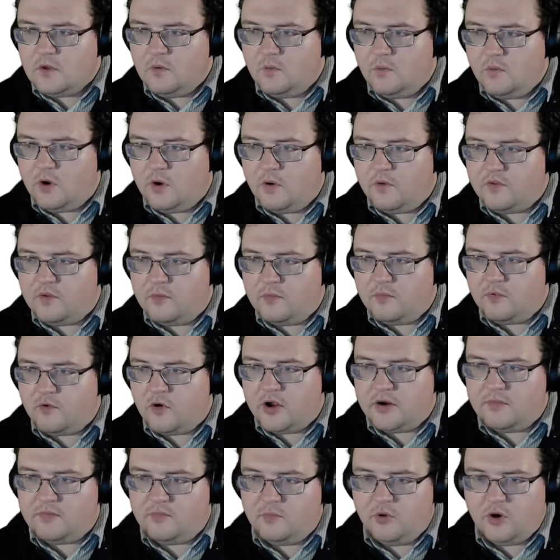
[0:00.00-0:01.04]
We'll go with the
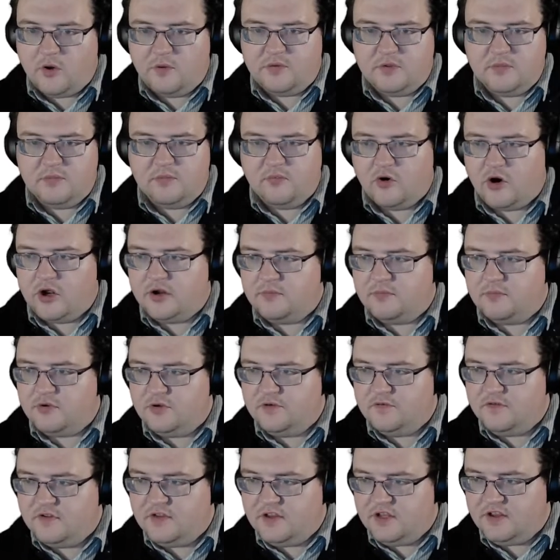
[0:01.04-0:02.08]
brighter
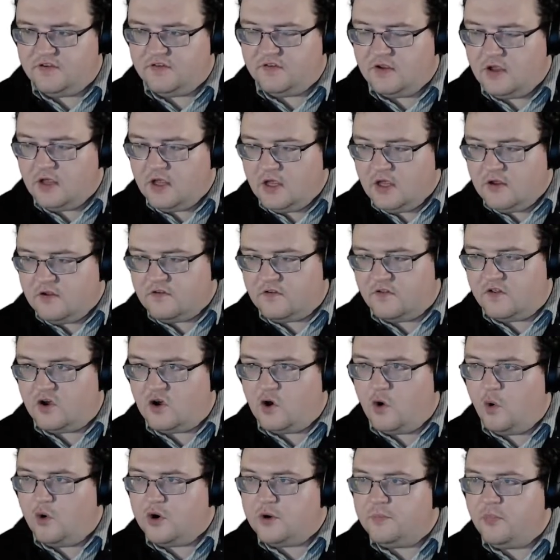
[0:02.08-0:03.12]
blue for this. So the
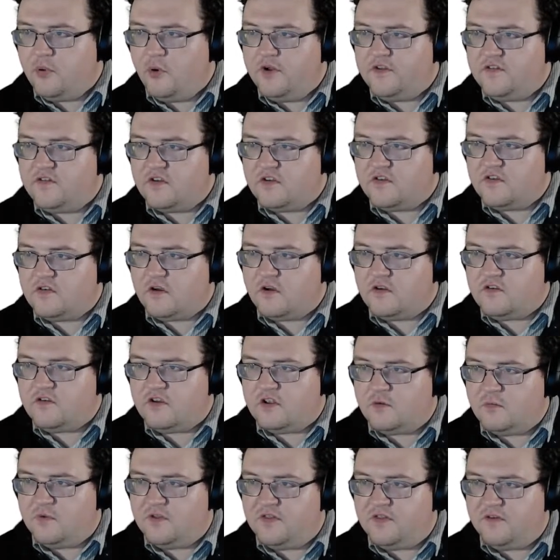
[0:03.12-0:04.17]
corner points
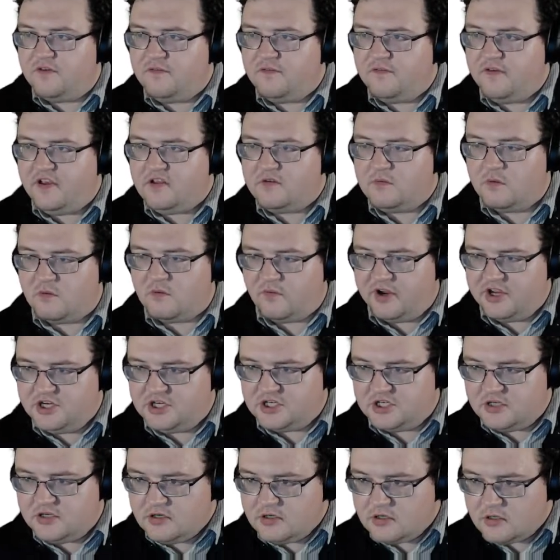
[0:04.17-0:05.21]
associated with the feasible
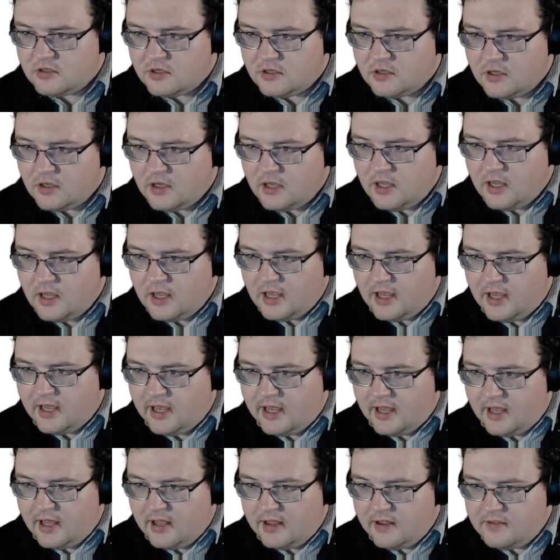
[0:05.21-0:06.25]
region
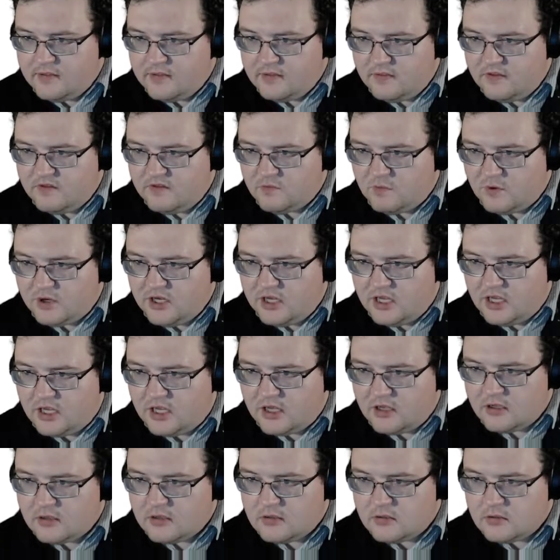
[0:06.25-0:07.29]
are this one
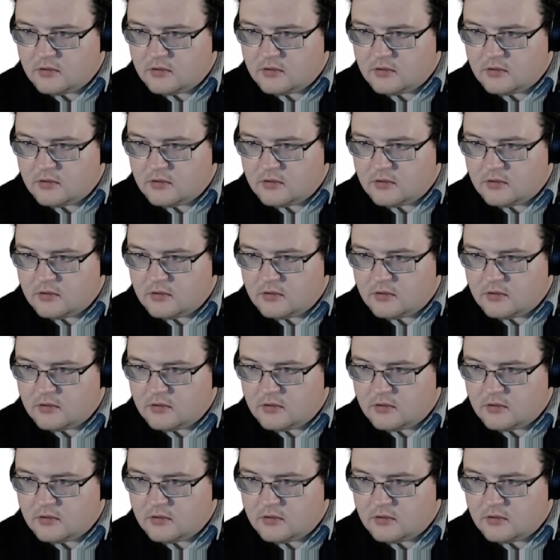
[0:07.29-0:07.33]
here,